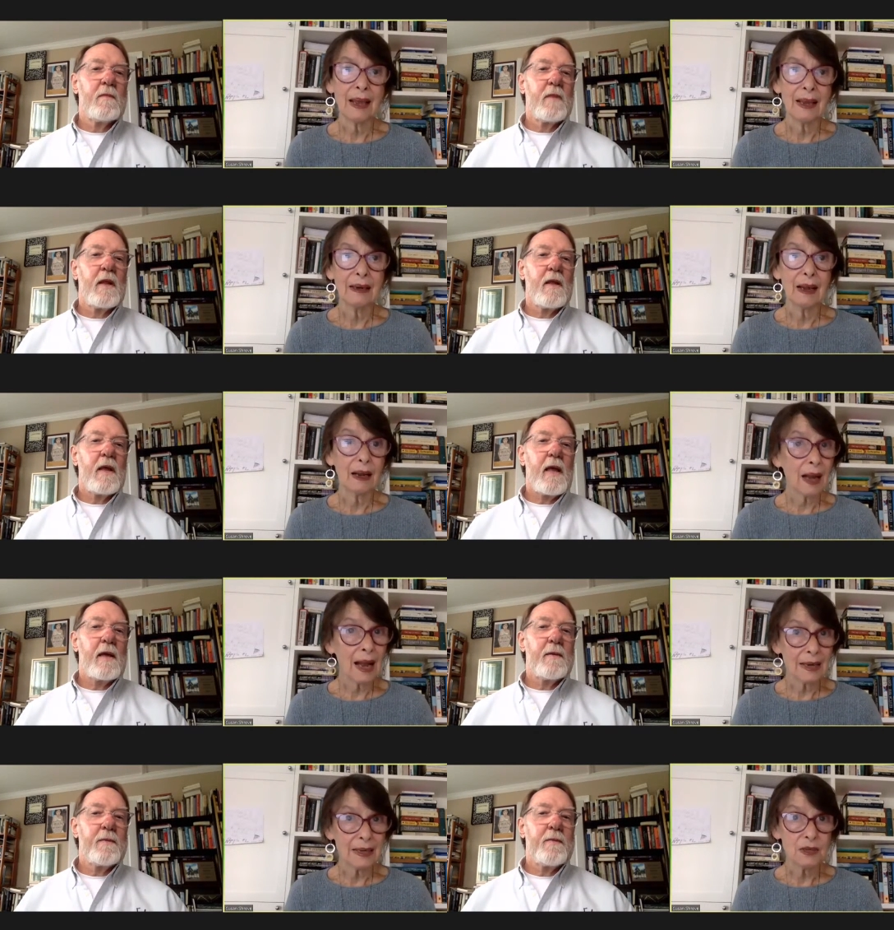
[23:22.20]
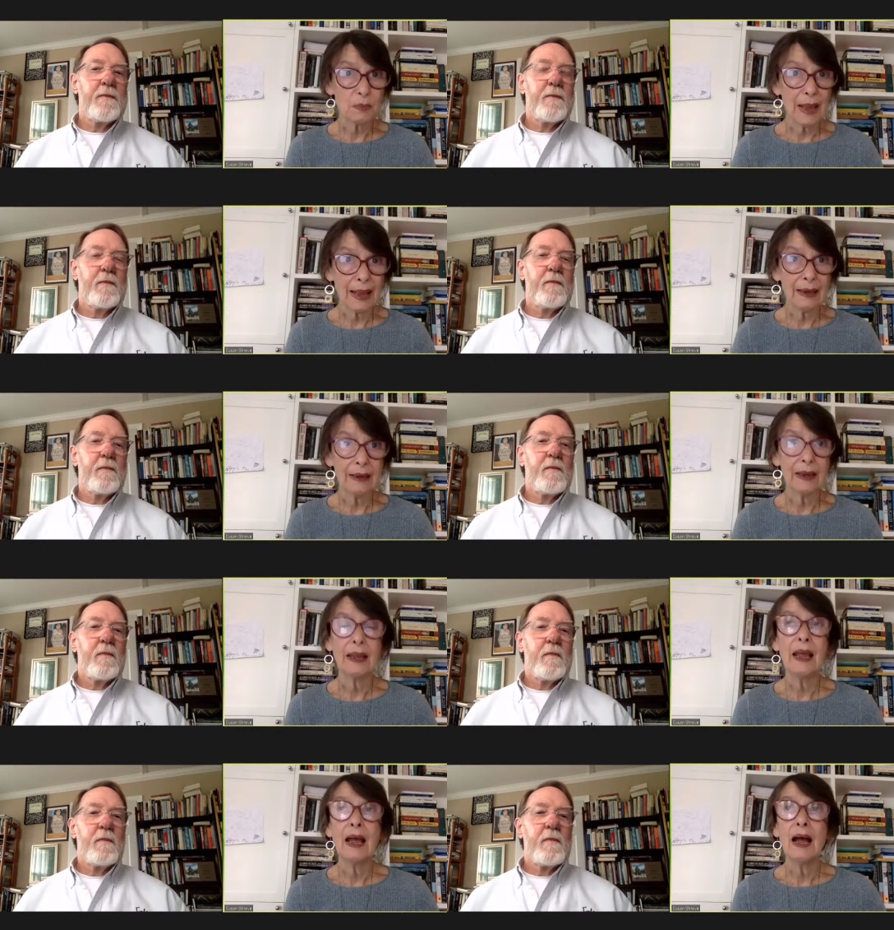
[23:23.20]
Speaker 1: and a kind man.
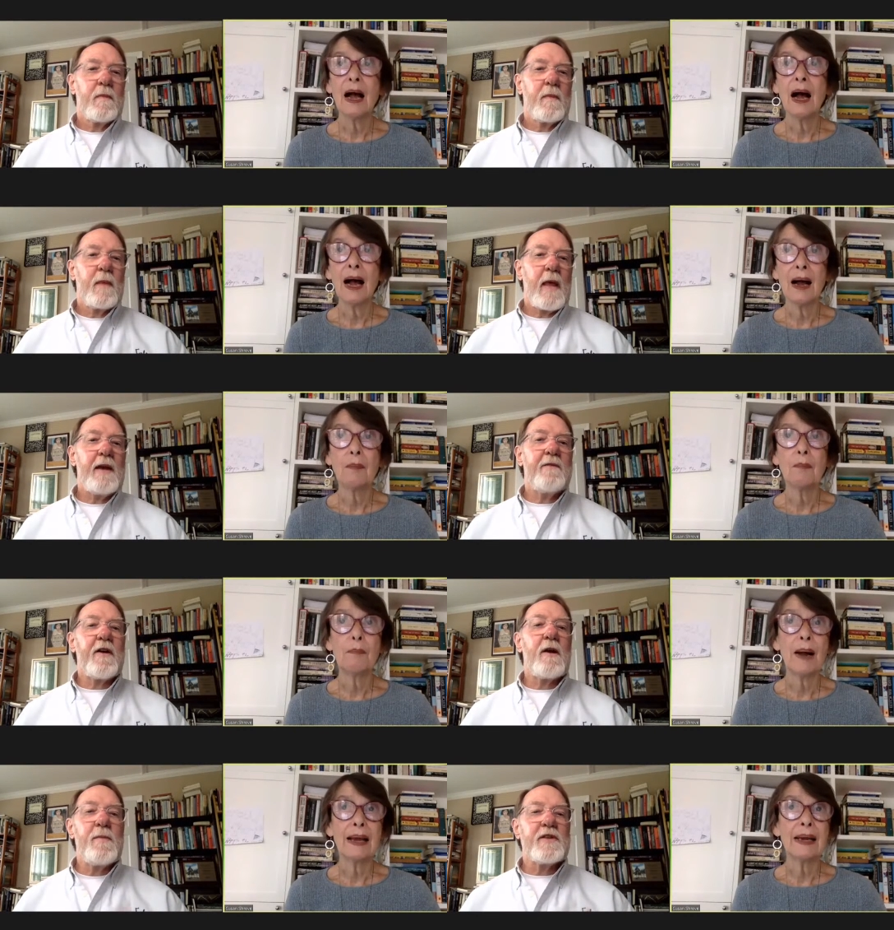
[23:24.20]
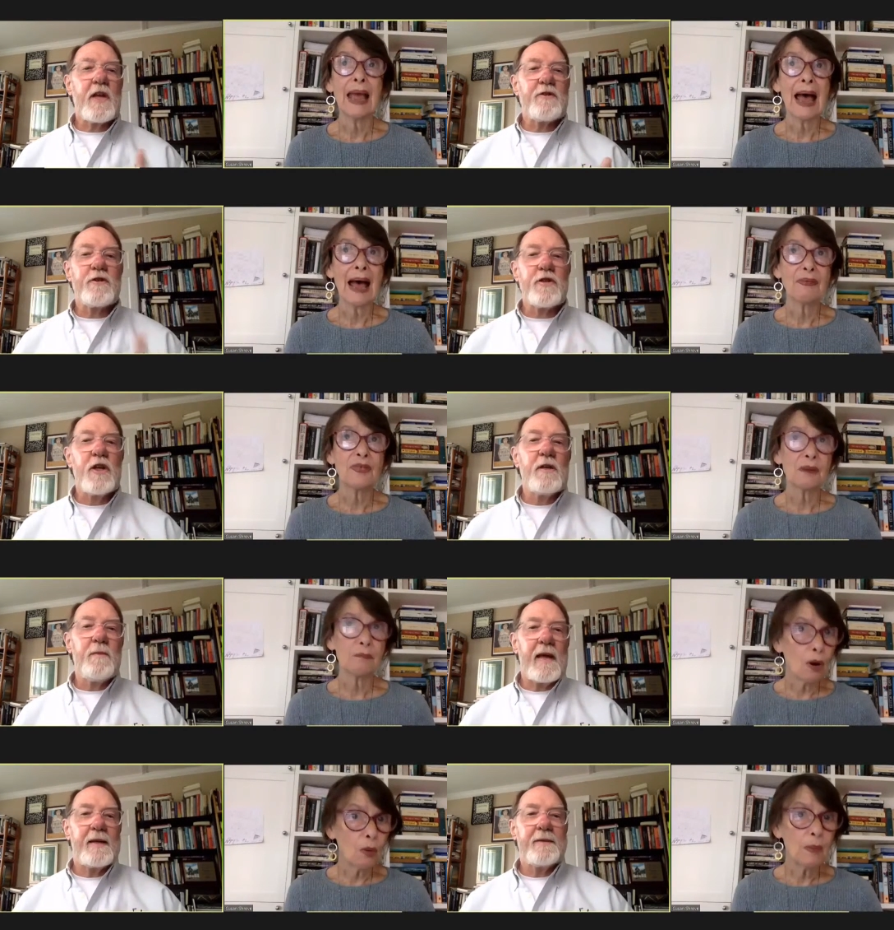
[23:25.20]
Uh, and um, but at the
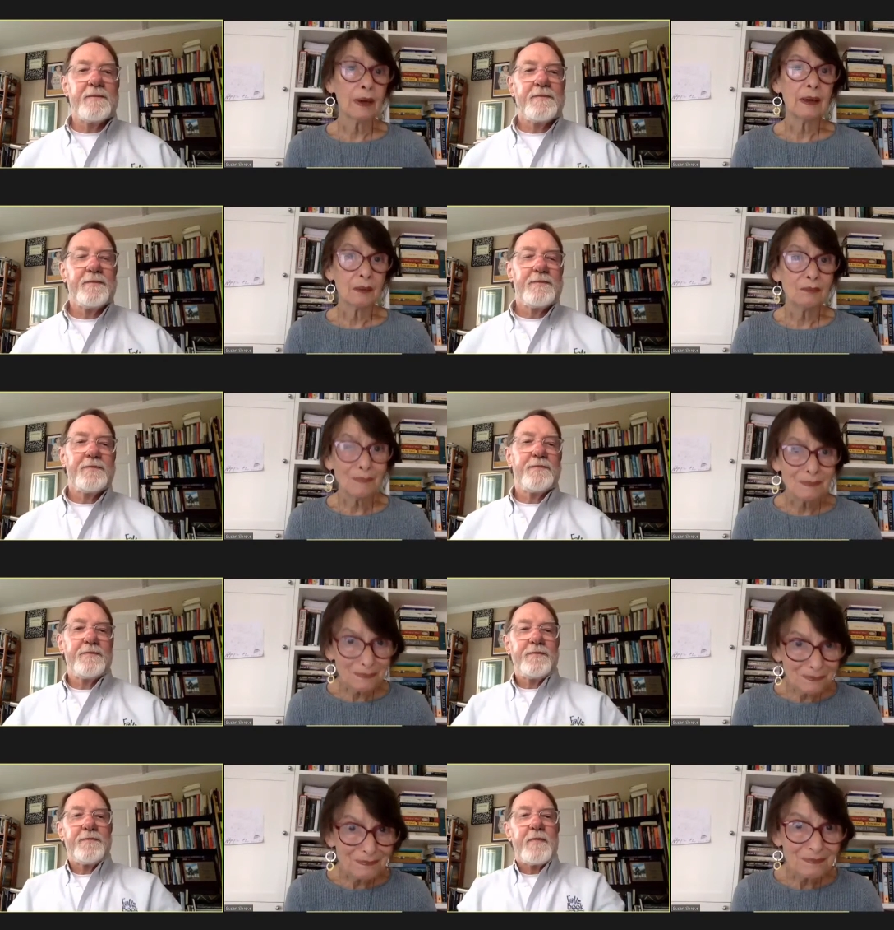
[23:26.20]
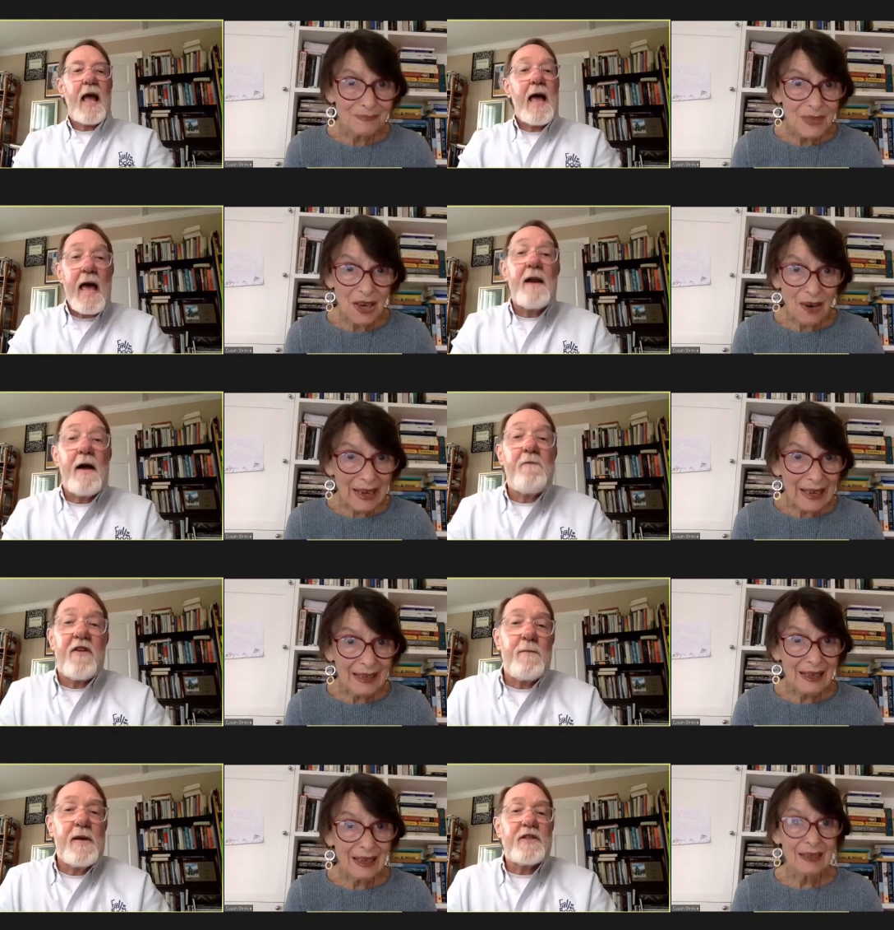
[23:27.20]
moment, hmm? so, and a
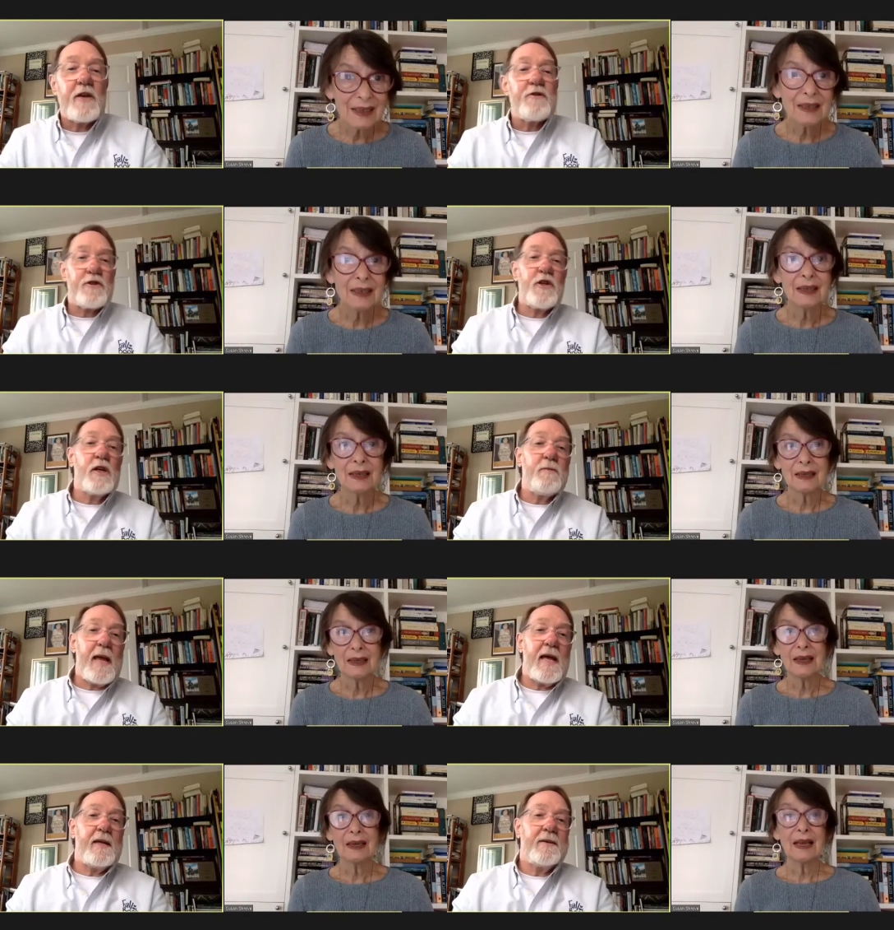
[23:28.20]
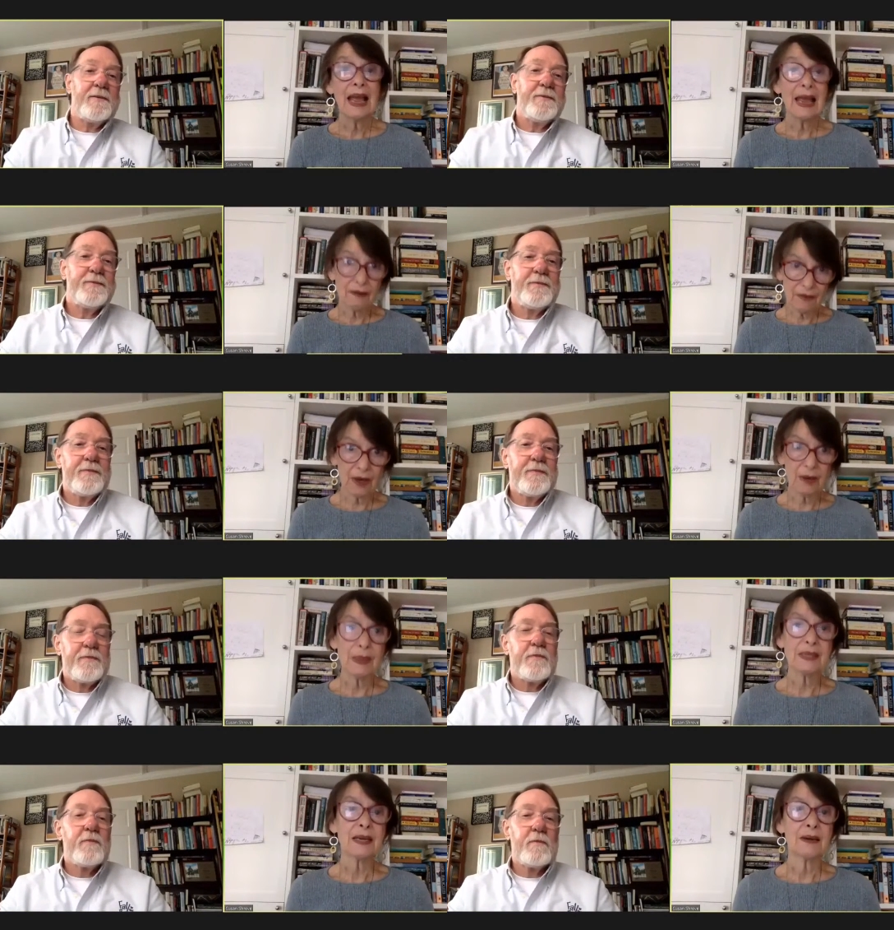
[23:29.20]
Speaker 2: very misunderstood man.
Speaker 1: And a very
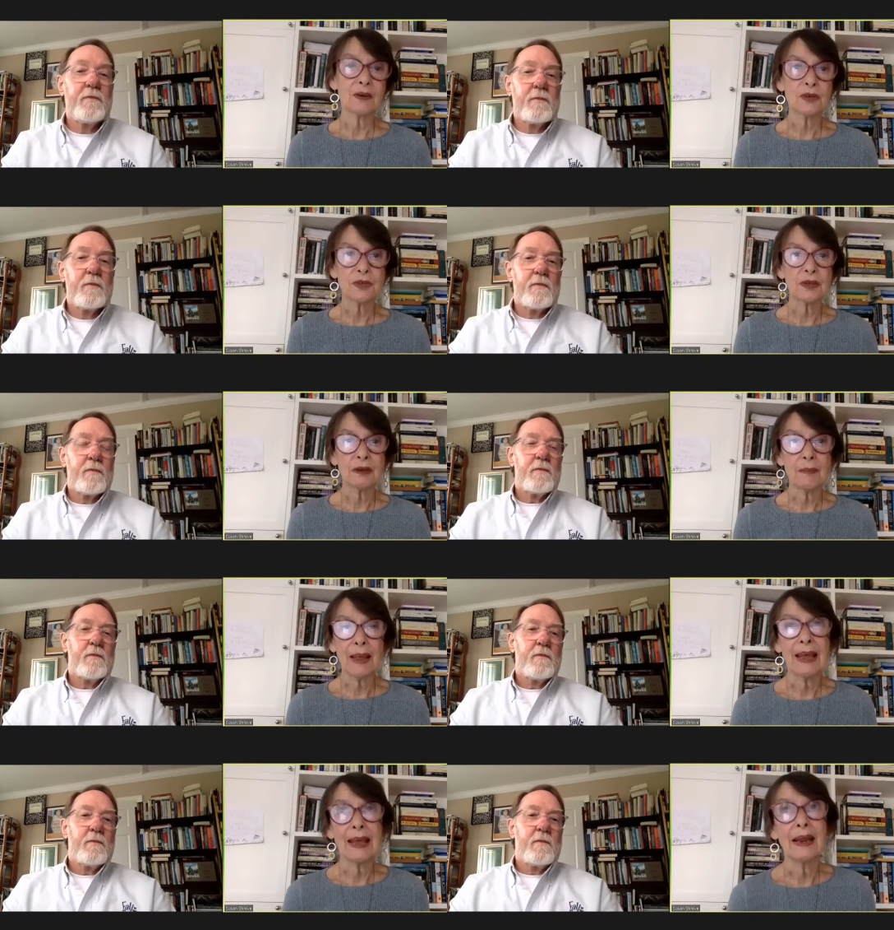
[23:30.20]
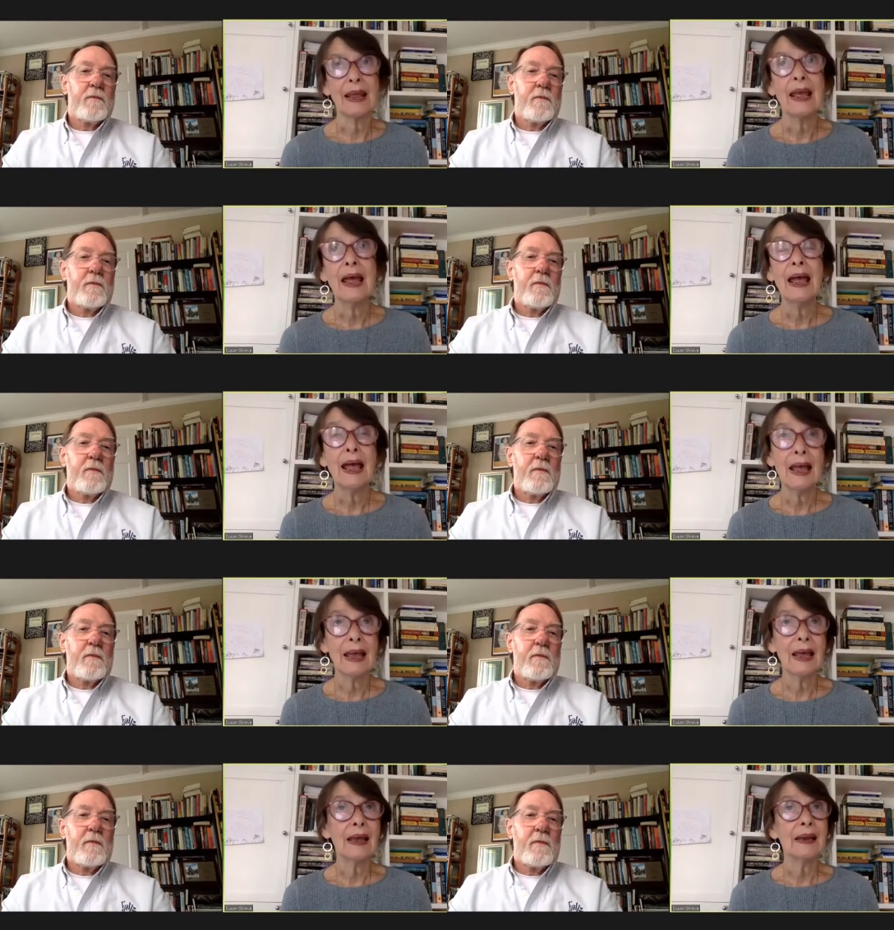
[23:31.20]
misunderstood man.
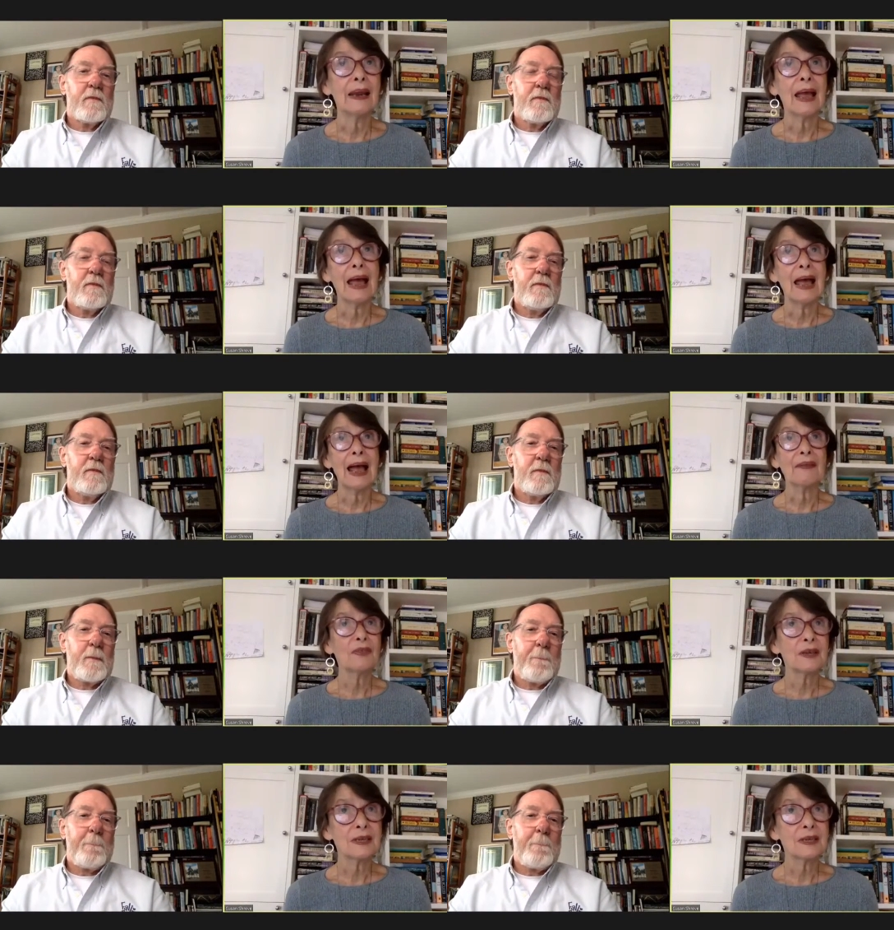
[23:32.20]
And at the